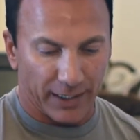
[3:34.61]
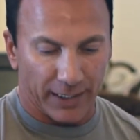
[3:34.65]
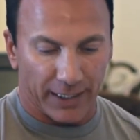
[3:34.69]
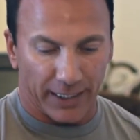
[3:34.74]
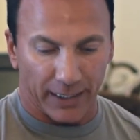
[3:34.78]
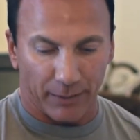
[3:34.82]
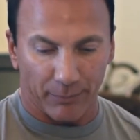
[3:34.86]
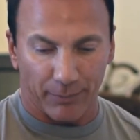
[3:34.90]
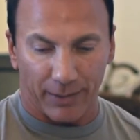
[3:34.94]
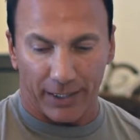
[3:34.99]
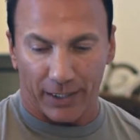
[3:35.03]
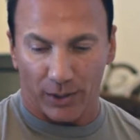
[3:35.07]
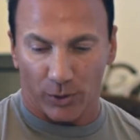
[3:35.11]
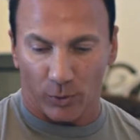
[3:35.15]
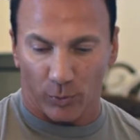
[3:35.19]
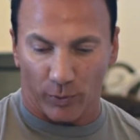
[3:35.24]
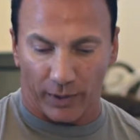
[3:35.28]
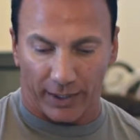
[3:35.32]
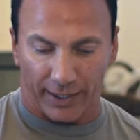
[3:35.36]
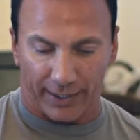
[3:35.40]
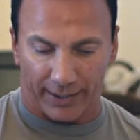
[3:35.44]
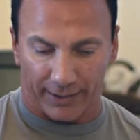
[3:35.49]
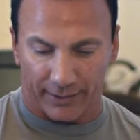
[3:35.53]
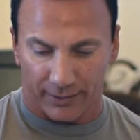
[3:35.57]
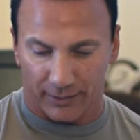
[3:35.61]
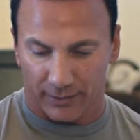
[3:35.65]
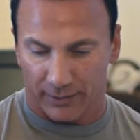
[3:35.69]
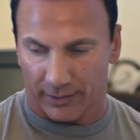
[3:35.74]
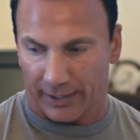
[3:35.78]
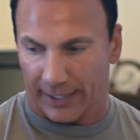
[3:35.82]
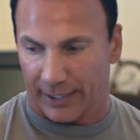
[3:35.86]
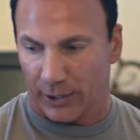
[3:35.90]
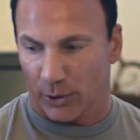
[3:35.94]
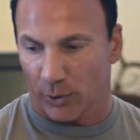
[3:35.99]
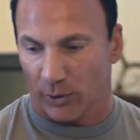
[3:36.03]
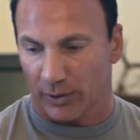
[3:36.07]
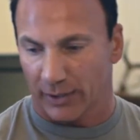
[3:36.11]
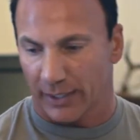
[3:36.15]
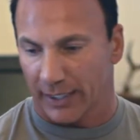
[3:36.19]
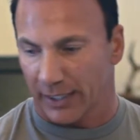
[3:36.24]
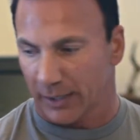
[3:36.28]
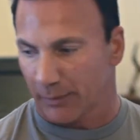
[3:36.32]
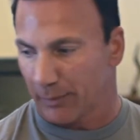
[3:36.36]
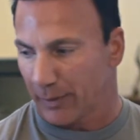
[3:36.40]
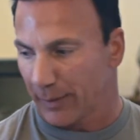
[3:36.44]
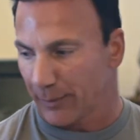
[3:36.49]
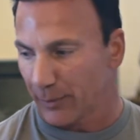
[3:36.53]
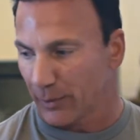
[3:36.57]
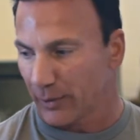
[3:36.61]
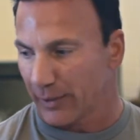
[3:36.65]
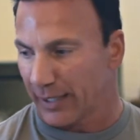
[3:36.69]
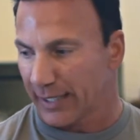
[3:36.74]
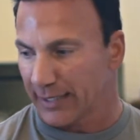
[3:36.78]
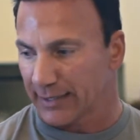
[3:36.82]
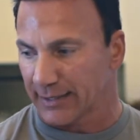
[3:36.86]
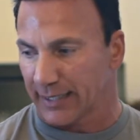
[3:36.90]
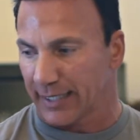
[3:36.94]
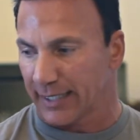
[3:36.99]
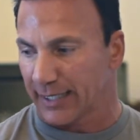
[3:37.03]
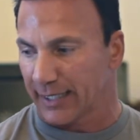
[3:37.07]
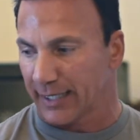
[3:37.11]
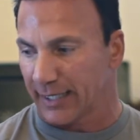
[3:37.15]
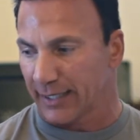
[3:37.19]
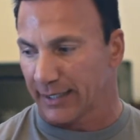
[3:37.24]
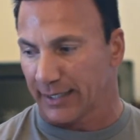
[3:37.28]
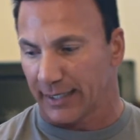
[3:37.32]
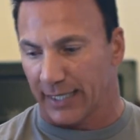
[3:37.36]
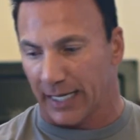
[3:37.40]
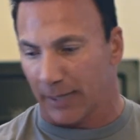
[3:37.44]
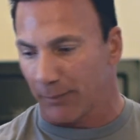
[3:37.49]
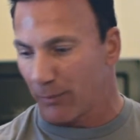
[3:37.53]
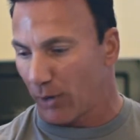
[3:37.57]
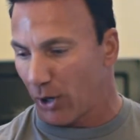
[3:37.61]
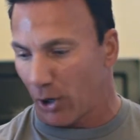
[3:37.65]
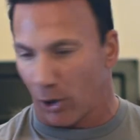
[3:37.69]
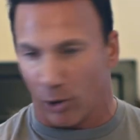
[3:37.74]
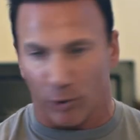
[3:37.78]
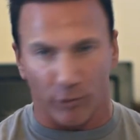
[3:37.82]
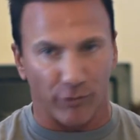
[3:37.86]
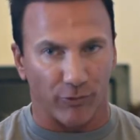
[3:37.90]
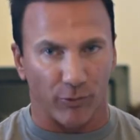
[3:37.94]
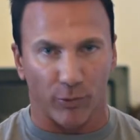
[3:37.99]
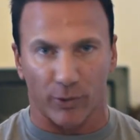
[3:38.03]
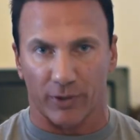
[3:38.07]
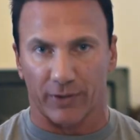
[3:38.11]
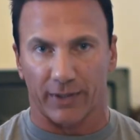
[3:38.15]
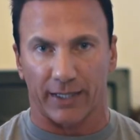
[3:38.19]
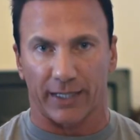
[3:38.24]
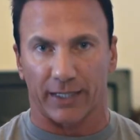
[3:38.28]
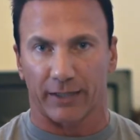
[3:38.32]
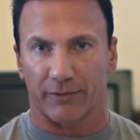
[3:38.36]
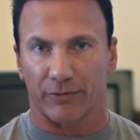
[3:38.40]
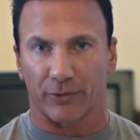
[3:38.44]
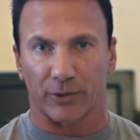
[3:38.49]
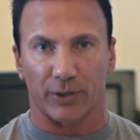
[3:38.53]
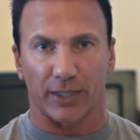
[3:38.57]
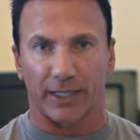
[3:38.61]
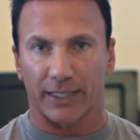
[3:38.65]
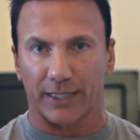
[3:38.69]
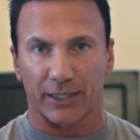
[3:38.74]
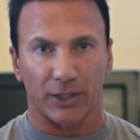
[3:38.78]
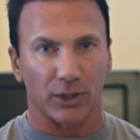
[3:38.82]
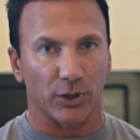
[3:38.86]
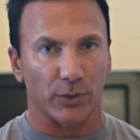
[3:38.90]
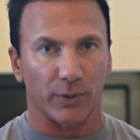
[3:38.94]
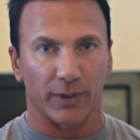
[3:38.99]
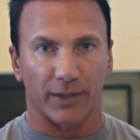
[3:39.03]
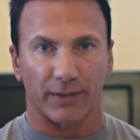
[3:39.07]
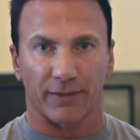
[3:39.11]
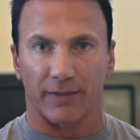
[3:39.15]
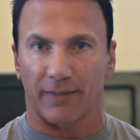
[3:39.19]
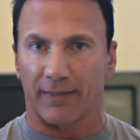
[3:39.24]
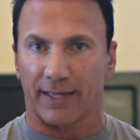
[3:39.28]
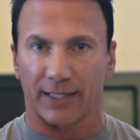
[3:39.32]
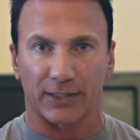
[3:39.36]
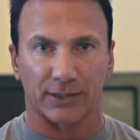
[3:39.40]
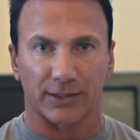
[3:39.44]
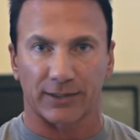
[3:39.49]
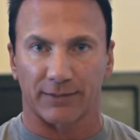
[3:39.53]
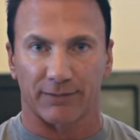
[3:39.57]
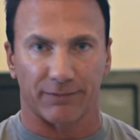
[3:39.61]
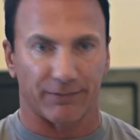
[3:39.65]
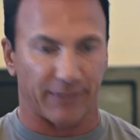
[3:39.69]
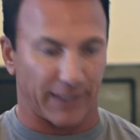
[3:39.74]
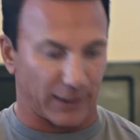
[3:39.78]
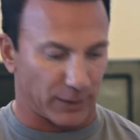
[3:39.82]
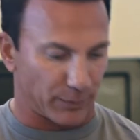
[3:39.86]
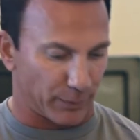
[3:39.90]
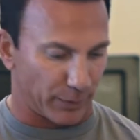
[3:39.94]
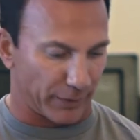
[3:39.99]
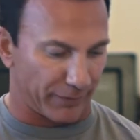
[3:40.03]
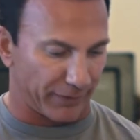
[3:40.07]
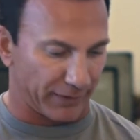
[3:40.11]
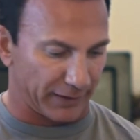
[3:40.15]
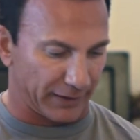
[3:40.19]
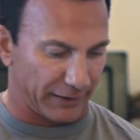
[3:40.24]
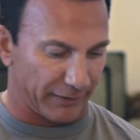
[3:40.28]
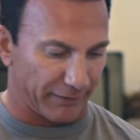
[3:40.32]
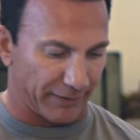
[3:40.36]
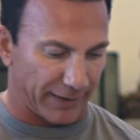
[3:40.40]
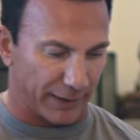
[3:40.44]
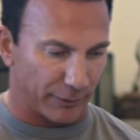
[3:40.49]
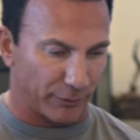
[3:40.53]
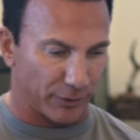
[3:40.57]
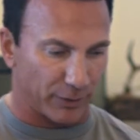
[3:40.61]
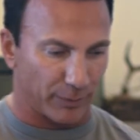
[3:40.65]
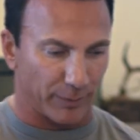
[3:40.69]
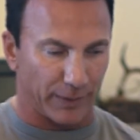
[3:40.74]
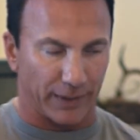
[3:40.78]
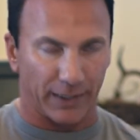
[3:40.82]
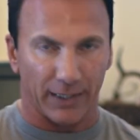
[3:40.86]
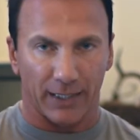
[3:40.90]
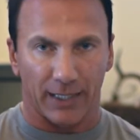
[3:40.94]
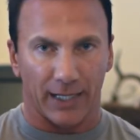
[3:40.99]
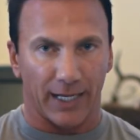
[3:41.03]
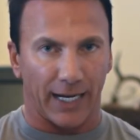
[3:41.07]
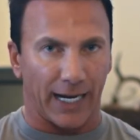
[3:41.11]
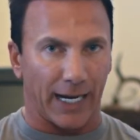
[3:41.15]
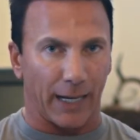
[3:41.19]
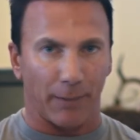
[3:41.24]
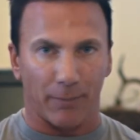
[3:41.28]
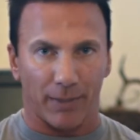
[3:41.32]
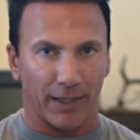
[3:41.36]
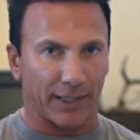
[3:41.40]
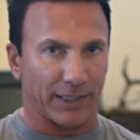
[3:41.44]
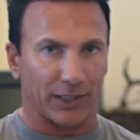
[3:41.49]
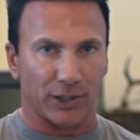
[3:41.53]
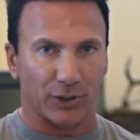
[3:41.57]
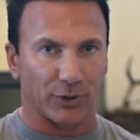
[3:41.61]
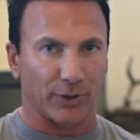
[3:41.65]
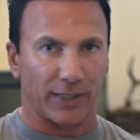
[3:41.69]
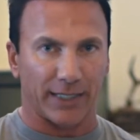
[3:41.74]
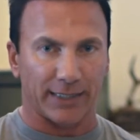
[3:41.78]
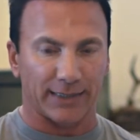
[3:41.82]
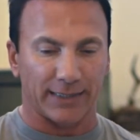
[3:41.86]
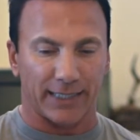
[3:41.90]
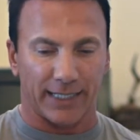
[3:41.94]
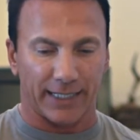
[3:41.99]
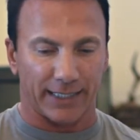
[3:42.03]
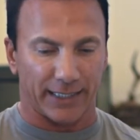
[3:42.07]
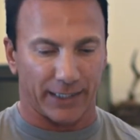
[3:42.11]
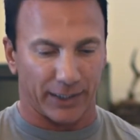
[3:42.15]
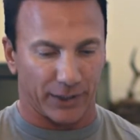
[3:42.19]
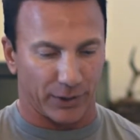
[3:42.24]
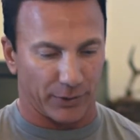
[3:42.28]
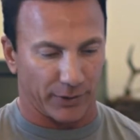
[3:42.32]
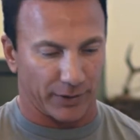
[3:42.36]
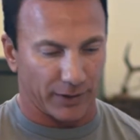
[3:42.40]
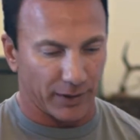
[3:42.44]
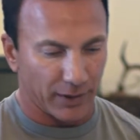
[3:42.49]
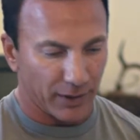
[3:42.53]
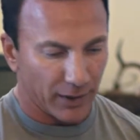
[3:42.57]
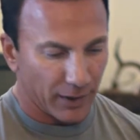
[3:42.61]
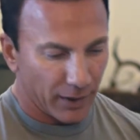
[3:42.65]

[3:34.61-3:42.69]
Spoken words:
And by the way, I know a lot of people are anti-gun, and I'm all for that. If you're not into it, then that's perfectly fine with me. I'm not going to try and talk you into it.